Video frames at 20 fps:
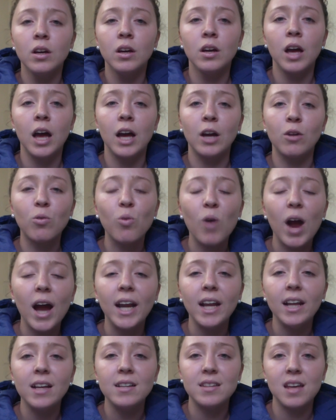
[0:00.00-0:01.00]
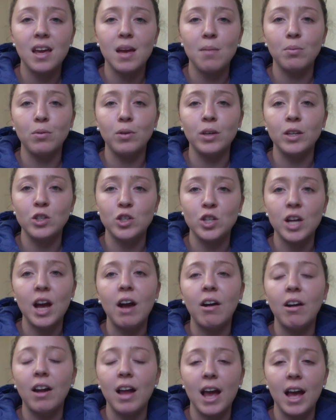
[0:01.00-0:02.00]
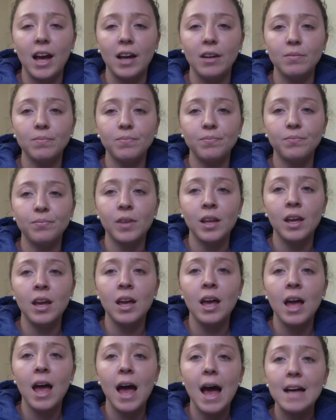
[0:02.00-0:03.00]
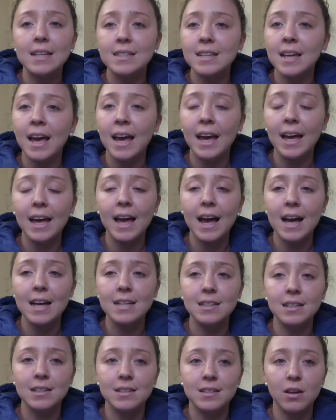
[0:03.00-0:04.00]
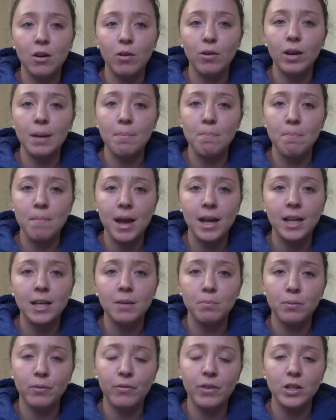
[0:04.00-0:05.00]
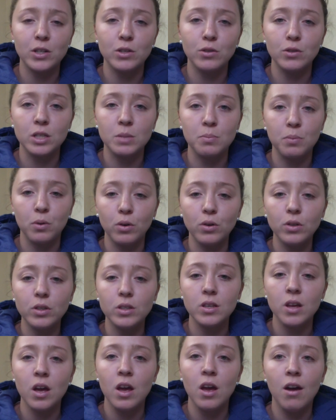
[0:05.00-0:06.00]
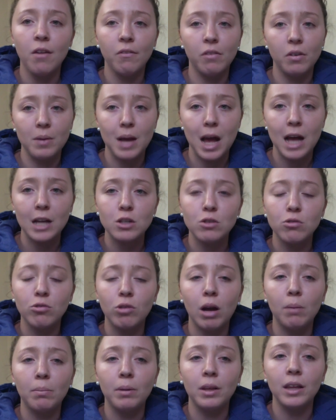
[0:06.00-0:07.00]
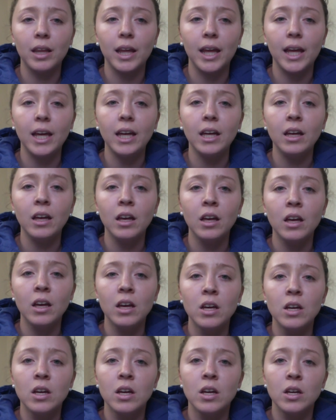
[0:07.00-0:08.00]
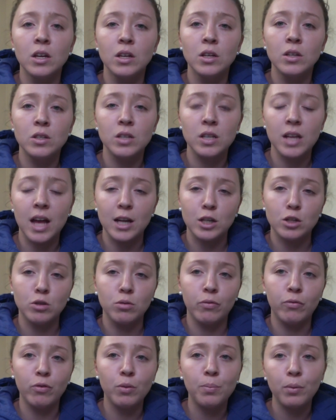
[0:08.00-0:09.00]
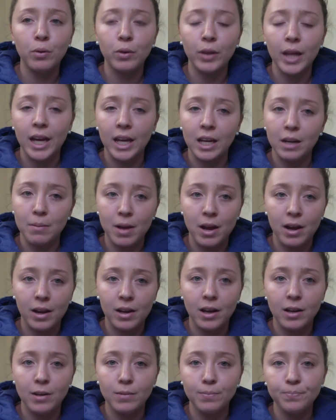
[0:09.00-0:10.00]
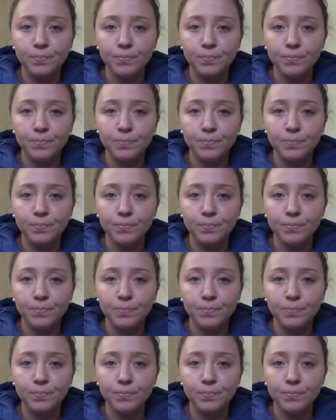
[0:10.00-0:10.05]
A great example is Jarryd Hayne, as he has excelled in many professional sports, from National Rugby League to National Football League in America.